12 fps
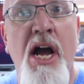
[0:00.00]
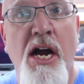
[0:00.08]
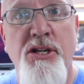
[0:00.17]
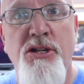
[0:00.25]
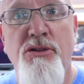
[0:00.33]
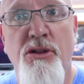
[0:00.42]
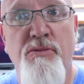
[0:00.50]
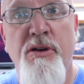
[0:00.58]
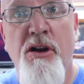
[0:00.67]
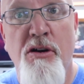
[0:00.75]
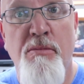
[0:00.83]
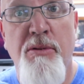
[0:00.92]
not do the
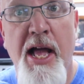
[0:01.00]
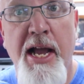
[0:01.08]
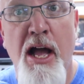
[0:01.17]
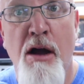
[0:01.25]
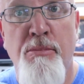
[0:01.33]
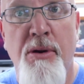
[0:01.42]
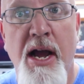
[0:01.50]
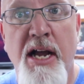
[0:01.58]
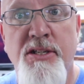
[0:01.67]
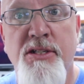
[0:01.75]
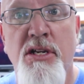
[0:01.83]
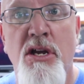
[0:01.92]
300 blackout
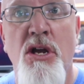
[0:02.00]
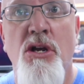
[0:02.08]
brass.